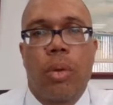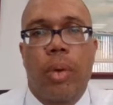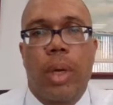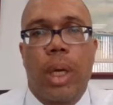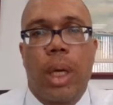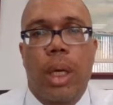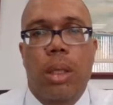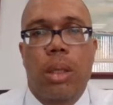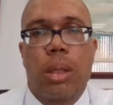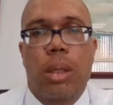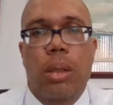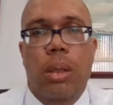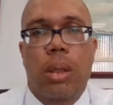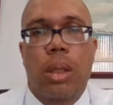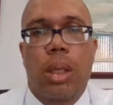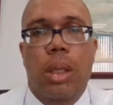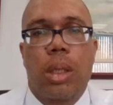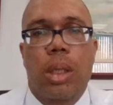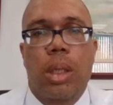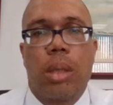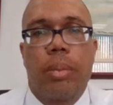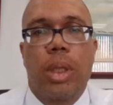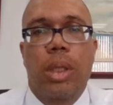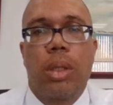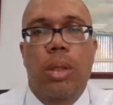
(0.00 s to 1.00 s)
Right. So
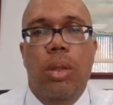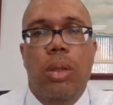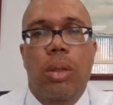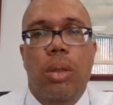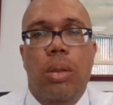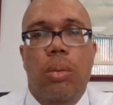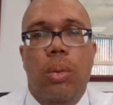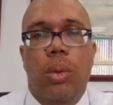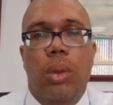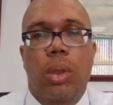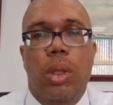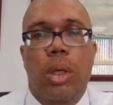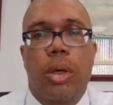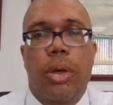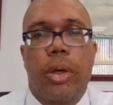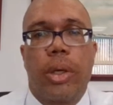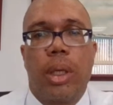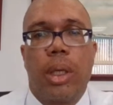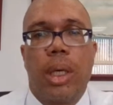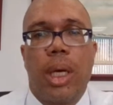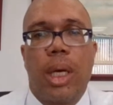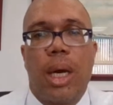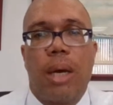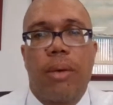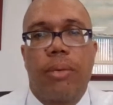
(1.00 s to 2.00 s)
customers would
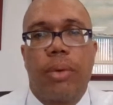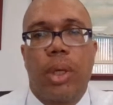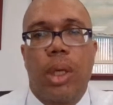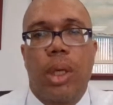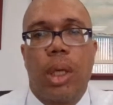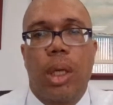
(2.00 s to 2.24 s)
currently have in